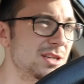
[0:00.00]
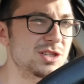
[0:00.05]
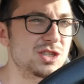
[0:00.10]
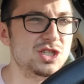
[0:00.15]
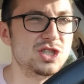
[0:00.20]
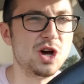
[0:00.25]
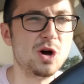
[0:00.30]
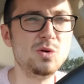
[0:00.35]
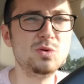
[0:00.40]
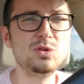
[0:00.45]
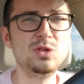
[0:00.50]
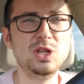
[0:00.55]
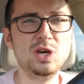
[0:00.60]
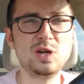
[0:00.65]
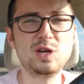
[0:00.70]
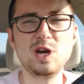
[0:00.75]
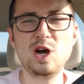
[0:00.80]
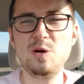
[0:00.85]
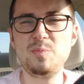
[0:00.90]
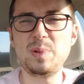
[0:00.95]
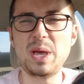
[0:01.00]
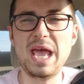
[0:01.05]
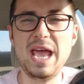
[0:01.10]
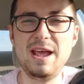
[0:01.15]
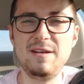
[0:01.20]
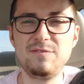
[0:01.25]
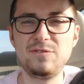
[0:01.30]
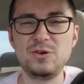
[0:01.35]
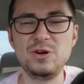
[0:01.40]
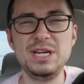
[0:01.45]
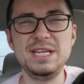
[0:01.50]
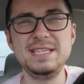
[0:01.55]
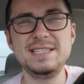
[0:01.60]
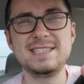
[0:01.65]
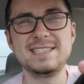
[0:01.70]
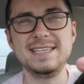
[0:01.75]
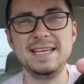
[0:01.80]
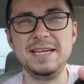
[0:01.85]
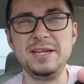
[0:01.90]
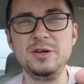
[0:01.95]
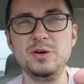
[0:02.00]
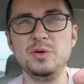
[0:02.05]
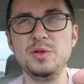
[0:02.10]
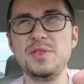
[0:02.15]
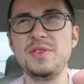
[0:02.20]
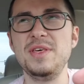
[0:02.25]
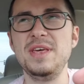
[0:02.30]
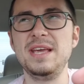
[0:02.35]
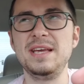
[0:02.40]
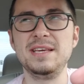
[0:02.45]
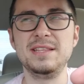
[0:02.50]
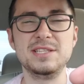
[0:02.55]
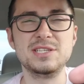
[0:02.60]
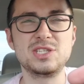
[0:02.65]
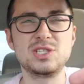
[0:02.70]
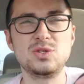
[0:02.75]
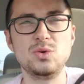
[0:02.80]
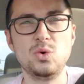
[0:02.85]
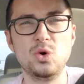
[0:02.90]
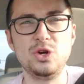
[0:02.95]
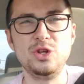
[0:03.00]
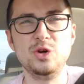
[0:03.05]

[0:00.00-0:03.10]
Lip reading: Don't look up every single thing in the store.